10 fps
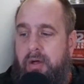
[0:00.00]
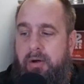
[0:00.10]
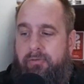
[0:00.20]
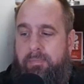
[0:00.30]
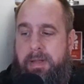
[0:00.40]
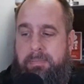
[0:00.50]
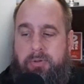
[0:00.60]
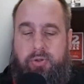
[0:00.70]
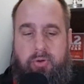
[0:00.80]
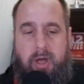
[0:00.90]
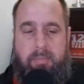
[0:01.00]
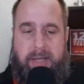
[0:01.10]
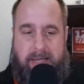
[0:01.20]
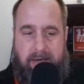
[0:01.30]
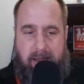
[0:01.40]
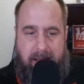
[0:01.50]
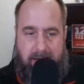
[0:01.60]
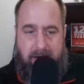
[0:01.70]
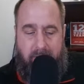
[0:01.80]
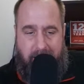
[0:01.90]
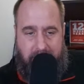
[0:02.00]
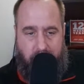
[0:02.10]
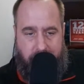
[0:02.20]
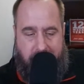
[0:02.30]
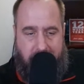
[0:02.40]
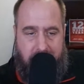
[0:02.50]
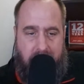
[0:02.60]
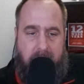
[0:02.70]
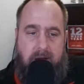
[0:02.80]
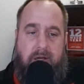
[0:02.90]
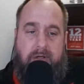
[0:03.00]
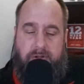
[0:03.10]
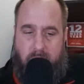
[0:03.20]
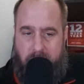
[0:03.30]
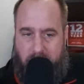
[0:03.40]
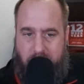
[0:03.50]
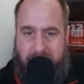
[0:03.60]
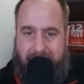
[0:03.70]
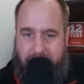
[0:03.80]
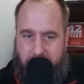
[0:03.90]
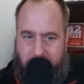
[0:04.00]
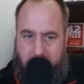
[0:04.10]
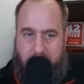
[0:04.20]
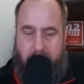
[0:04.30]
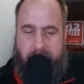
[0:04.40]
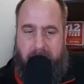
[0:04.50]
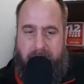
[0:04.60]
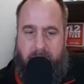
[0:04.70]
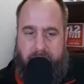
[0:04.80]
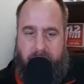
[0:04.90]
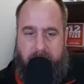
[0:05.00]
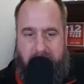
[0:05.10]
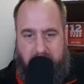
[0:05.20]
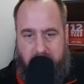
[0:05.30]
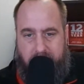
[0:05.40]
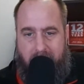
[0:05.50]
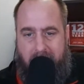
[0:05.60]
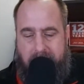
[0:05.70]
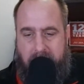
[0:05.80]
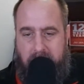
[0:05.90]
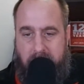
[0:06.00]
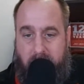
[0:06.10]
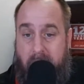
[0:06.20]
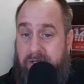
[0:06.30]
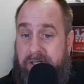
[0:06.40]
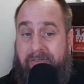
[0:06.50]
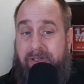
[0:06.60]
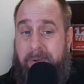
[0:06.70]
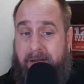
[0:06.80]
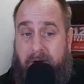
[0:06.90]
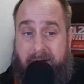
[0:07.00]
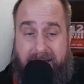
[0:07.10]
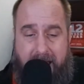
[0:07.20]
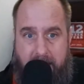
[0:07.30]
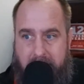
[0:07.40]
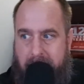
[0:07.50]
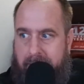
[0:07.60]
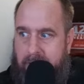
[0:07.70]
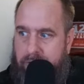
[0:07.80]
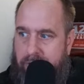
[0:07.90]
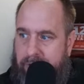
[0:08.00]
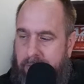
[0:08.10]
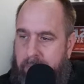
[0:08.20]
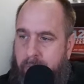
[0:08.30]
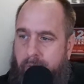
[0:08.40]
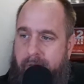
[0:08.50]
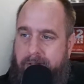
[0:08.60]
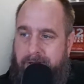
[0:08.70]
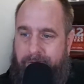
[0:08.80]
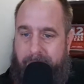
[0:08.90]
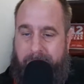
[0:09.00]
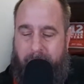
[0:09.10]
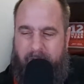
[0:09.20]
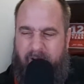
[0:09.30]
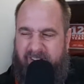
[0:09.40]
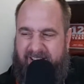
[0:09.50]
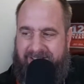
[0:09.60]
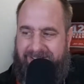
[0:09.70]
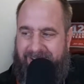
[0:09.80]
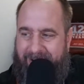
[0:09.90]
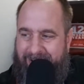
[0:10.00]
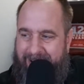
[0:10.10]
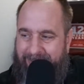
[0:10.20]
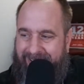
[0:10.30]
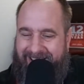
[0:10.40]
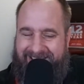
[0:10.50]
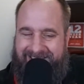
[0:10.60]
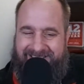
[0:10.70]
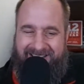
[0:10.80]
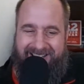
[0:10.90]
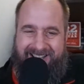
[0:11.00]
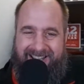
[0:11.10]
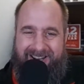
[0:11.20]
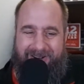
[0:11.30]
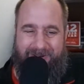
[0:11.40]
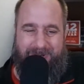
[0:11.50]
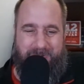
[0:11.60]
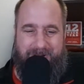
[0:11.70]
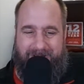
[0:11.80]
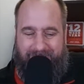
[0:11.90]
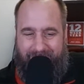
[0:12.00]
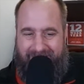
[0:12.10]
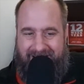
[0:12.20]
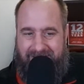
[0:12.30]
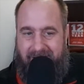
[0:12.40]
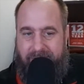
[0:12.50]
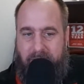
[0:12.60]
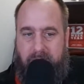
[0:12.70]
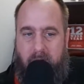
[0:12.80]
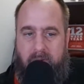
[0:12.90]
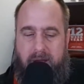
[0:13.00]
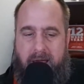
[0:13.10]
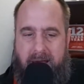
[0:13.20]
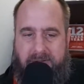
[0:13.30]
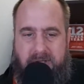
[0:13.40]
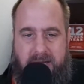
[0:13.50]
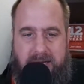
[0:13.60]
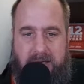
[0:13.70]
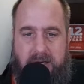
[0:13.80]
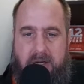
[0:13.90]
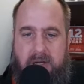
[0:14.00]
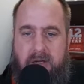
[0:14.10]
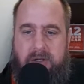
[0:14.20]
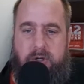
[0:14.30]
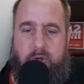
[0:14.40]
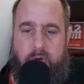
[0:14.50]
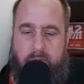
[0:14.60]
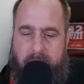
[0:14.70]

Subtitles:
for people to come in and interact with that. It's always good to give them those kudos and those credentials for asking those questions. Even if they make a great comment, intrigue them, pull that stuff up there. We all like to see our name in lights. It always works for that stuff. So don't hesitate to